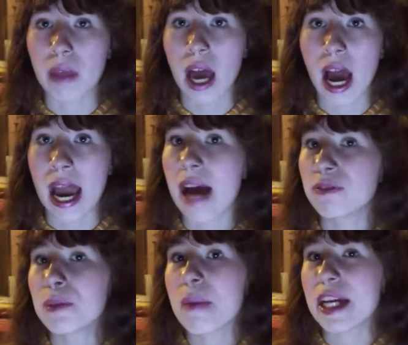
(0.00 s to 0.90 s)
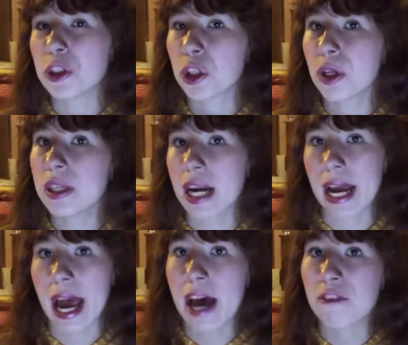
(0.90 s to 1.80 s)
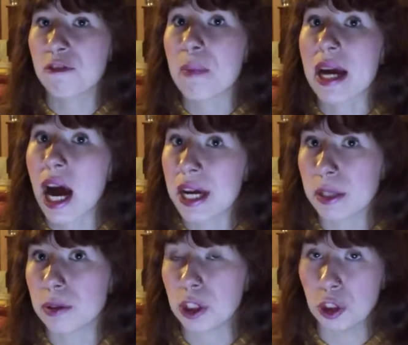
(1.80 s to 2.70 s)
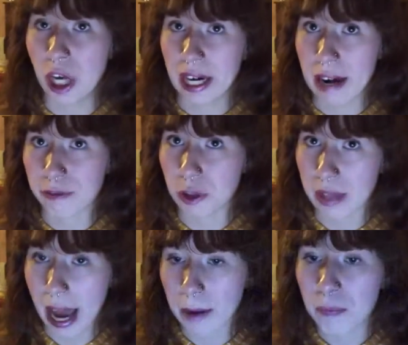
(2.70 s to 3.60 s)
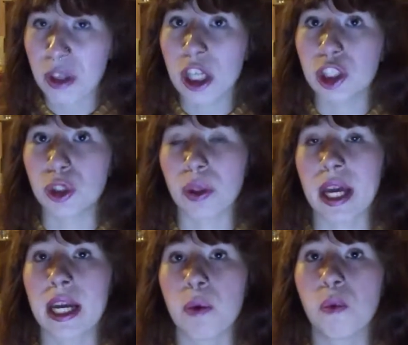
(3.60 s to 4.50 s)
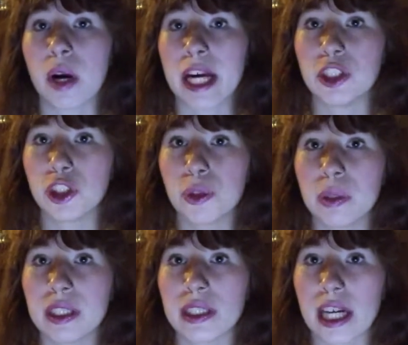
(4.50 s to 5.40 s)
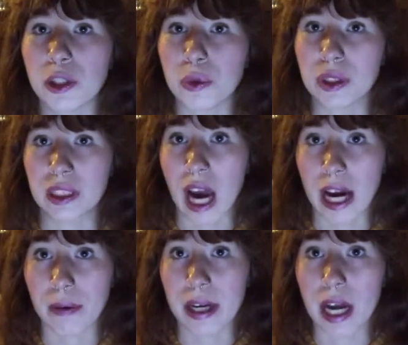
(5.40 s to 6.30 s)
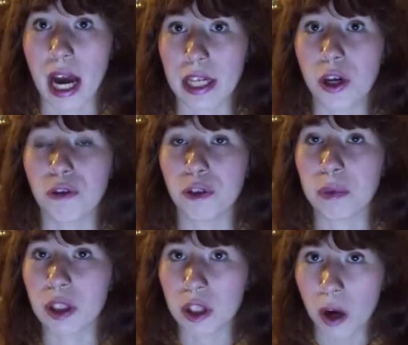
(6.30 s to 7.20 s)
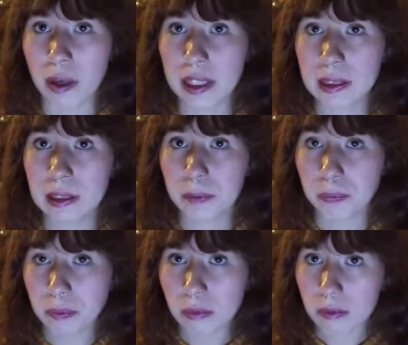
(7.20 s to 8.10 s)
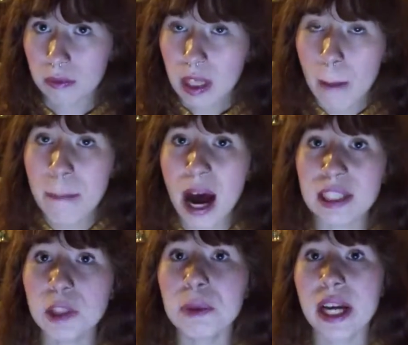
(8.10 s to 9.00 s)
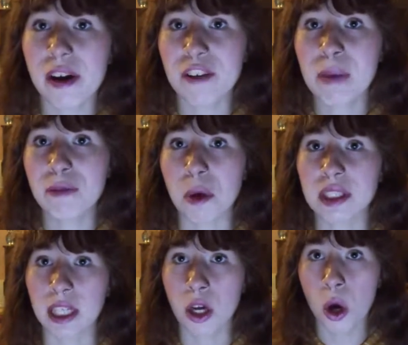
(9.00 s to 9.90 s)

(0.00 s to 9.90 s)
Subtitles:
I have to make sure that I have my high notes in check after that. So then what I do is I do a siren. I go from the lowest possible area of my voice, like